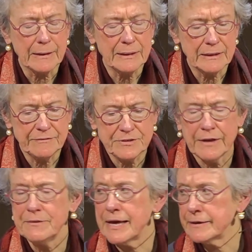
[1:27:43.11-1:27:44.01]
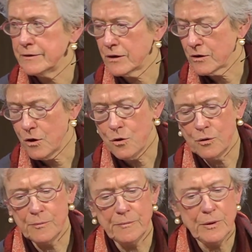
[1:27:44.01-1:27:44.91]
and I've done that in our
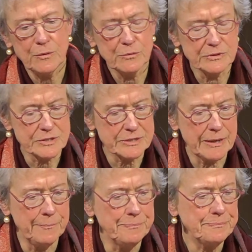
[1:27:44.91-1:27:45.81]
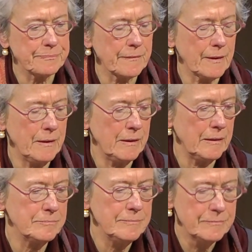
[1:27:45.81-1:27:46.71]
home with some
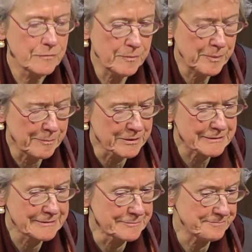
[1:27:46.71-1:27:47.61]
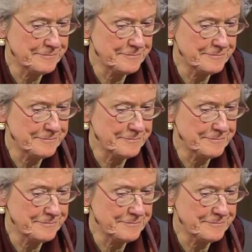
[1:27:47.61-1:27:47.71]
Republicans.